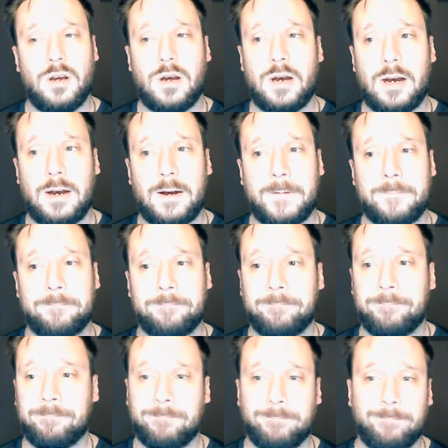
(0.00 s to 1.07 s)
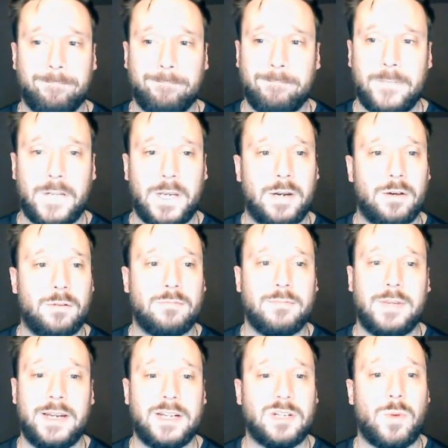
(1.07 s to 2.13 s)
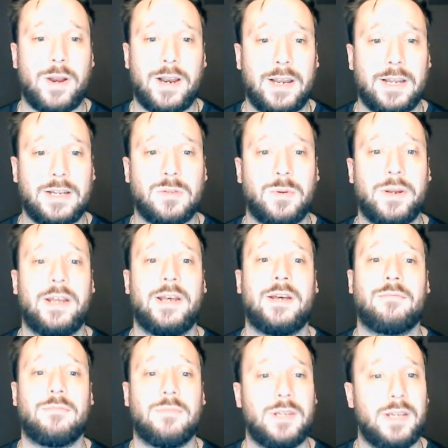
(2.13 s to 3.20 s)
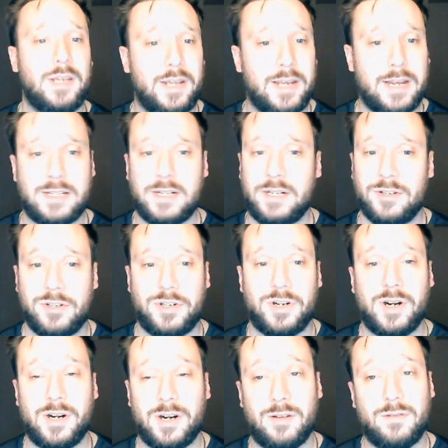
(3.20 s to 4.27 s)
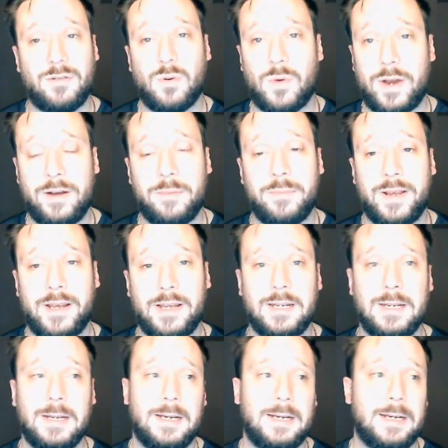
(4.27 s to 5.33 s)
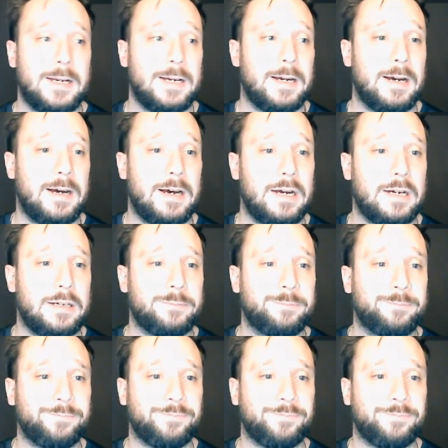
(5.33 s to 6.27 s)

Um, you know, it is what it is with him. He gets injured quite a bit. Um,